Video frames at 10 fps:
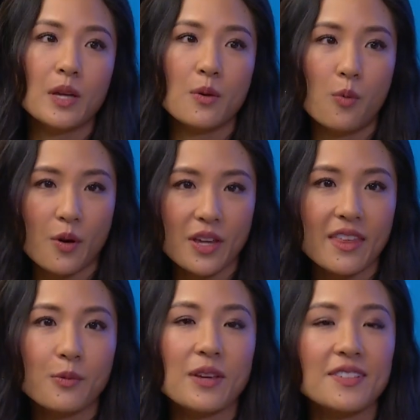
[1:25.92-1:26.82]
We worry
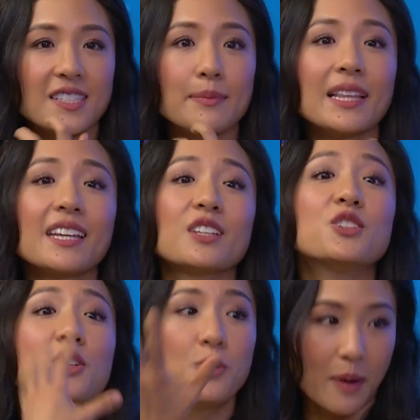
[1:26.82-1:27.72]
that we've assimilated
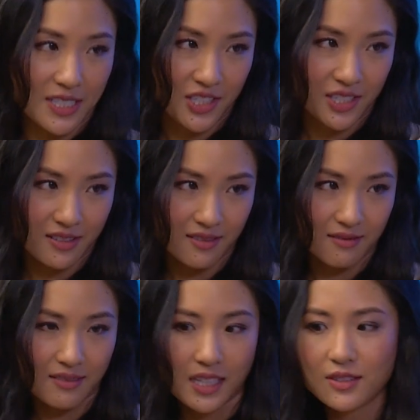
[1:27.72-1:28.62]
too much
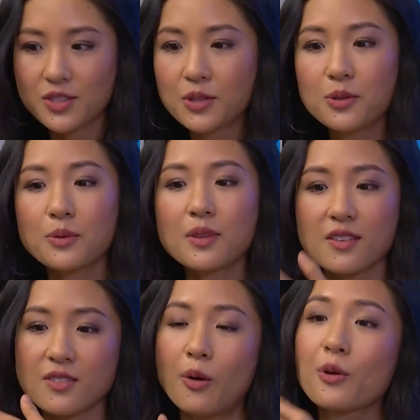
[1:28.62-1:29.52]
right. into
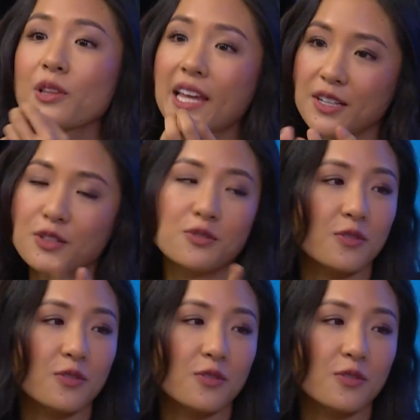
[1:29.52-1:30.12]
this Orlando,